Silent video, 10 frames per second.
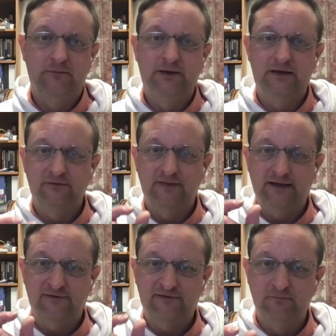because of
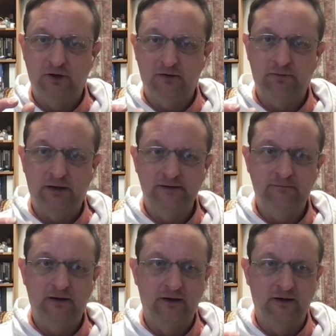that small
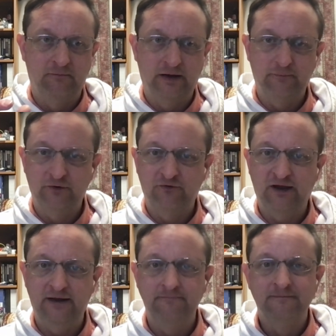monomer
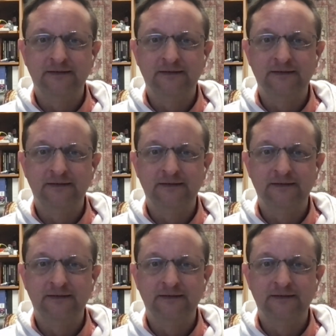chain.